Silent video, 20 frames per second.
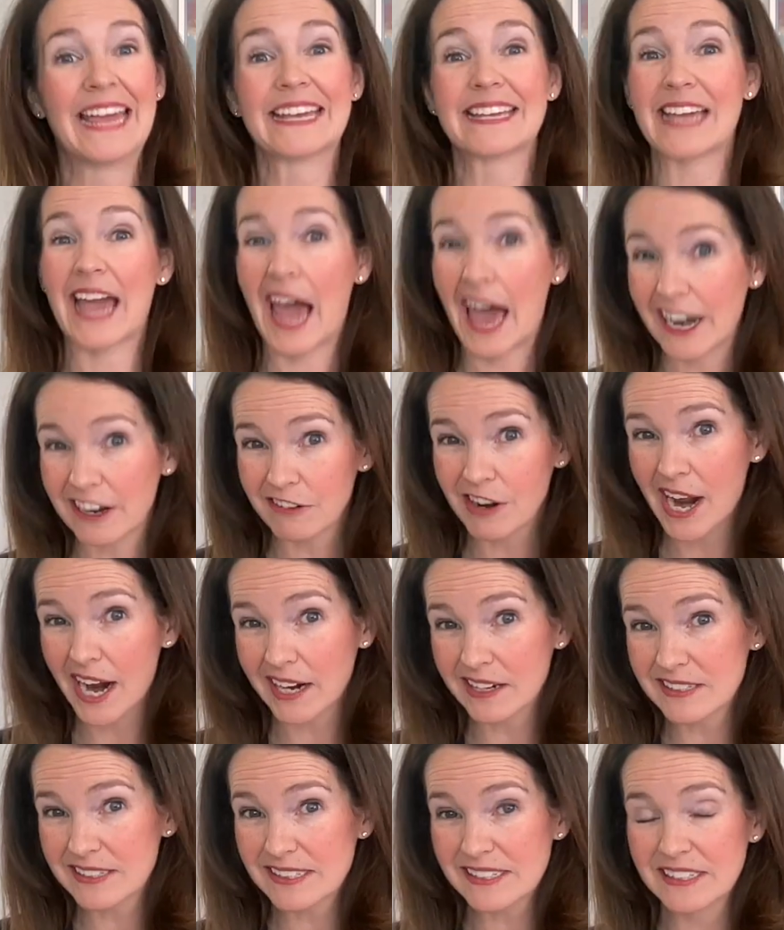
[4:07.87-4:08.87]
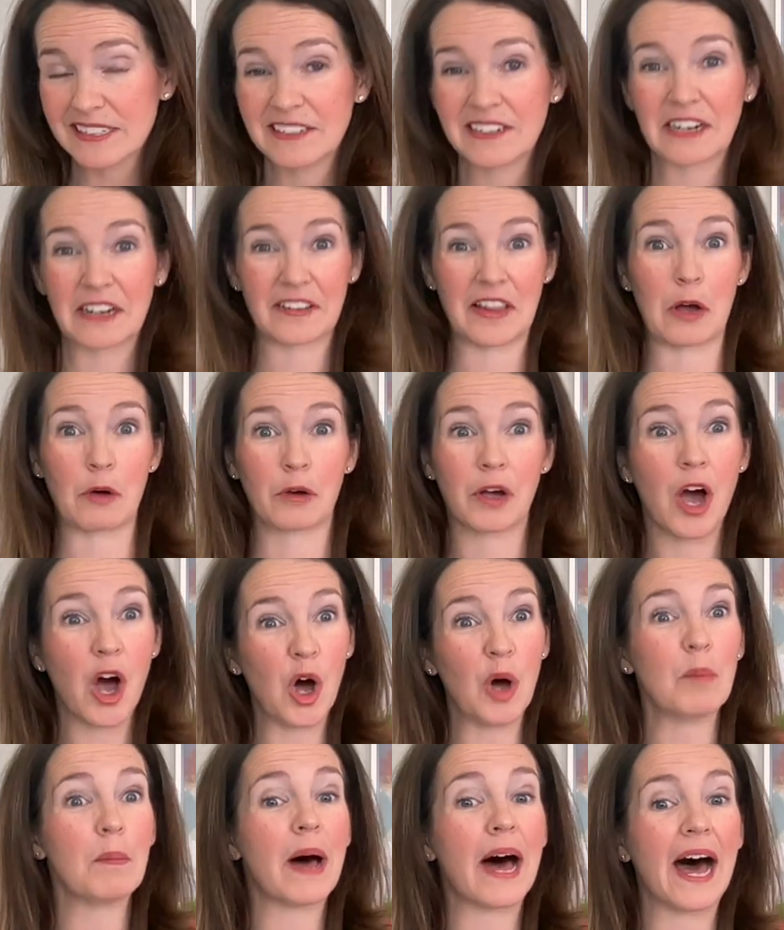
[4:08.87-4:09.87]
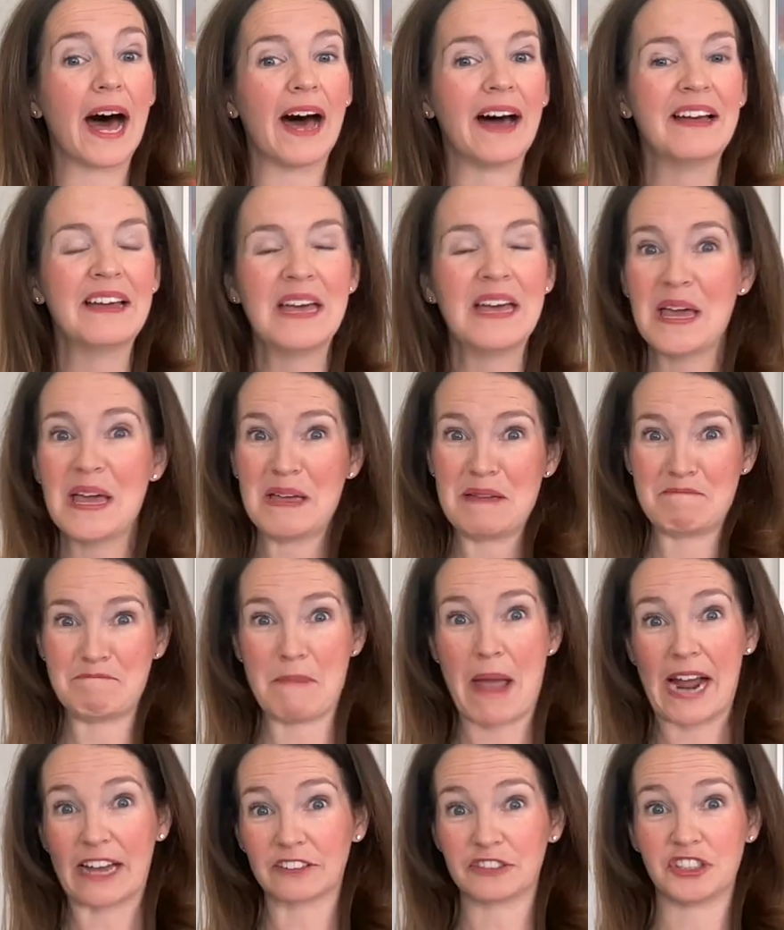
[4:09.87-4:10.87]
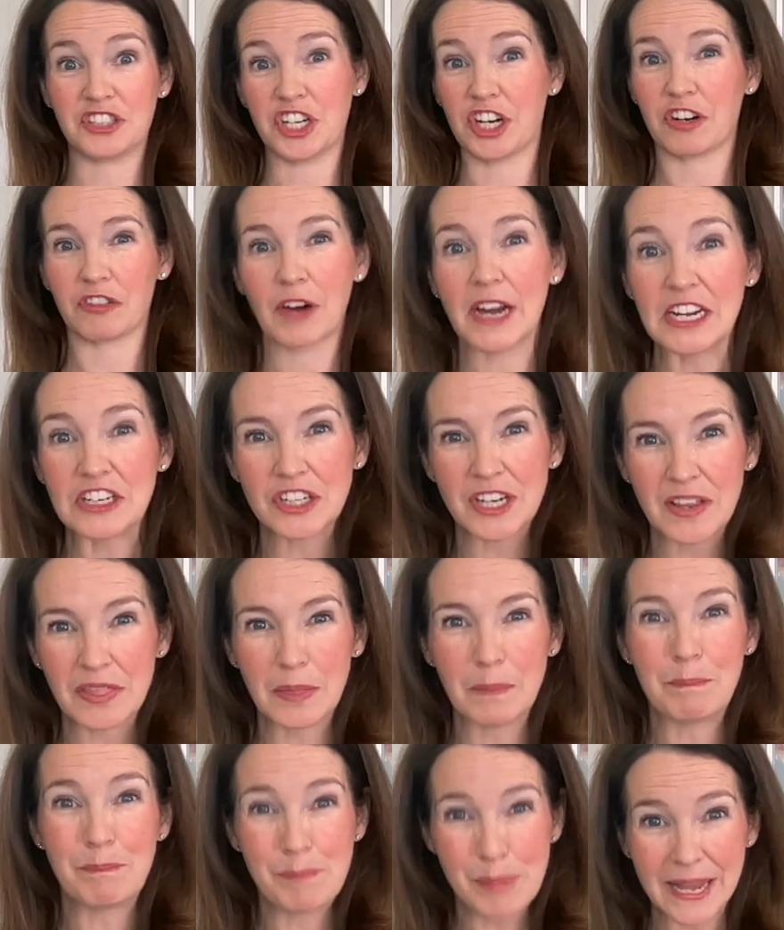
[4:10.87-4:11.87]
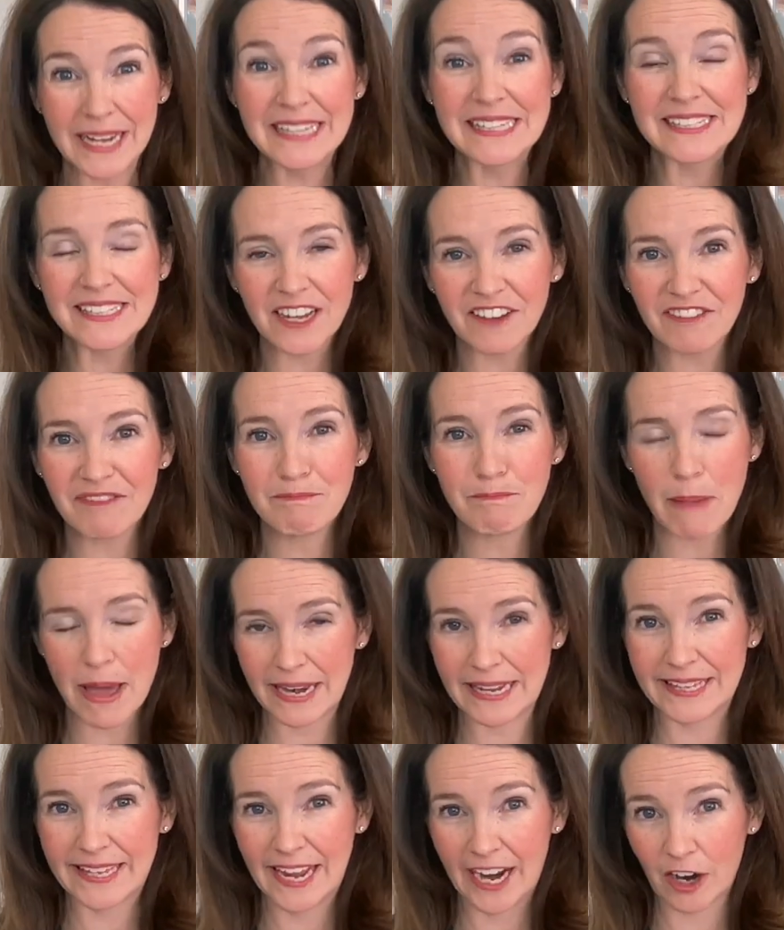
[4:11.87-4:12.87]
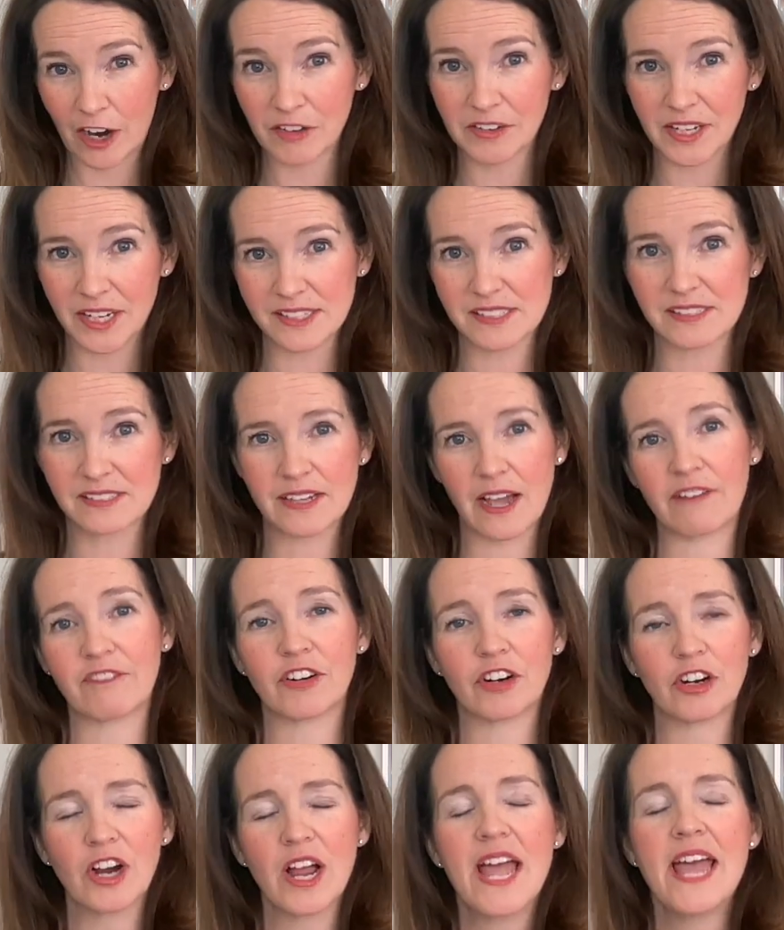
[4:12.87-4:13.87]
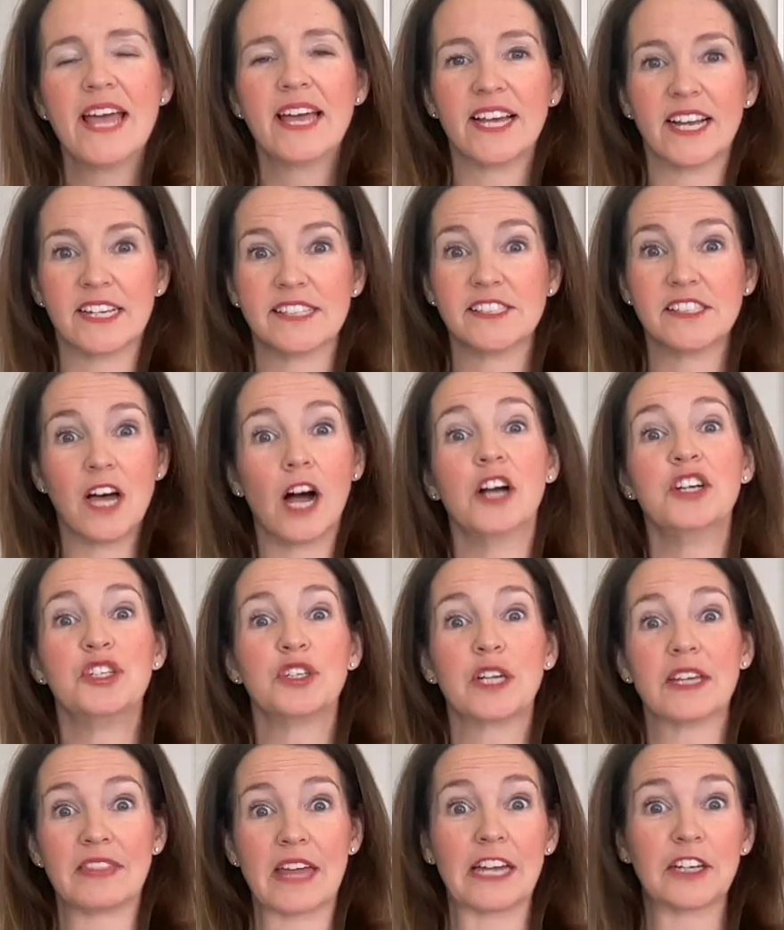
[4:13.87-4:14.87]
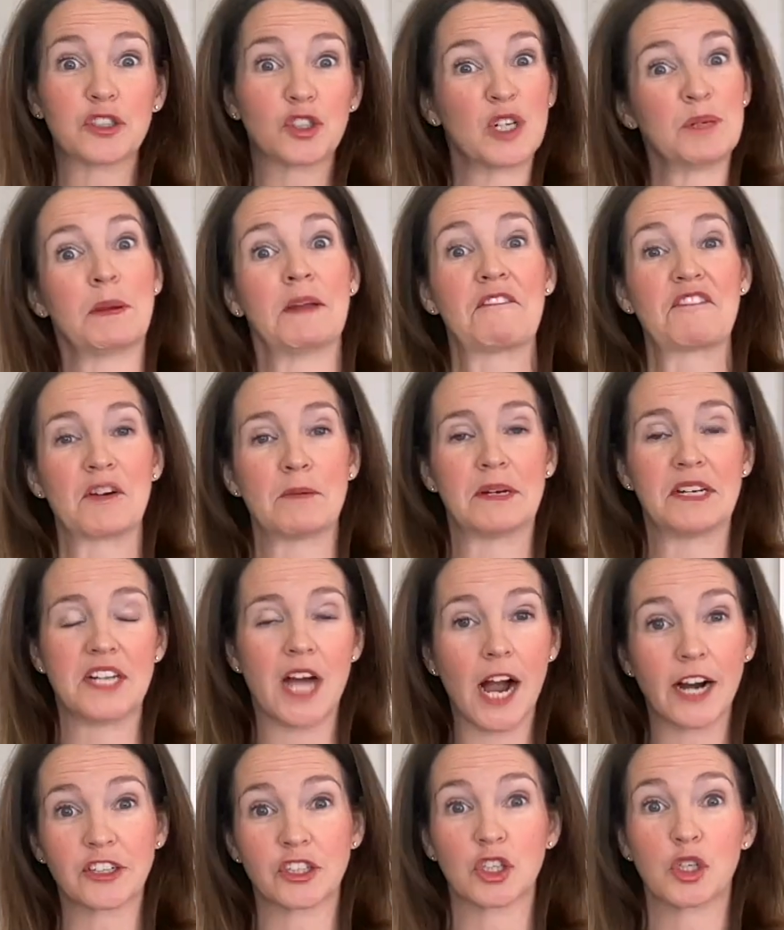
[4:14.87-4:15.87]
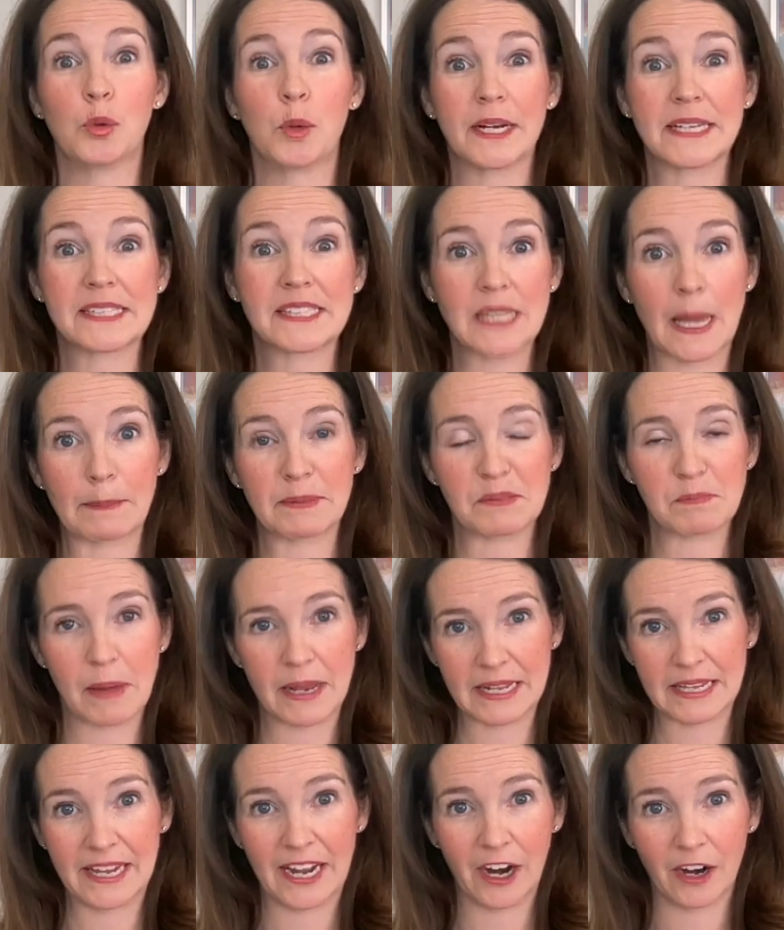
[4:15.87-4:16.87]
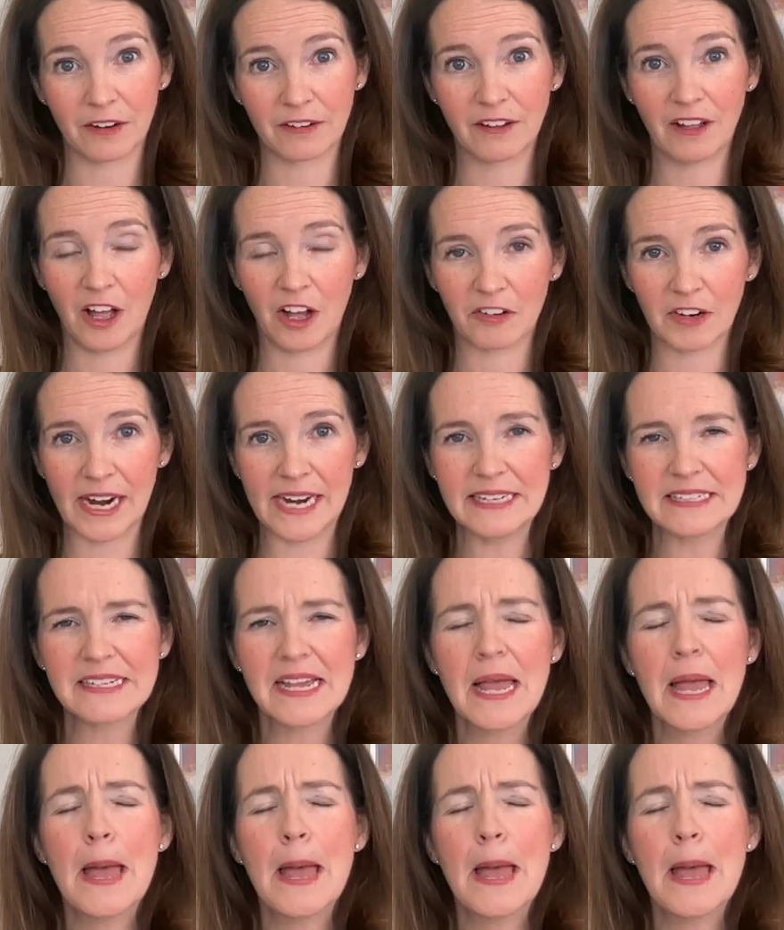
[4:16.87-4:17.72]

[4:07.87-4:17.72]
Cataracts, glaucoma, macular degeneration, the big stuff Medicare does cover, as long as you get that treatment from a doctor who accepts Medicare. All right.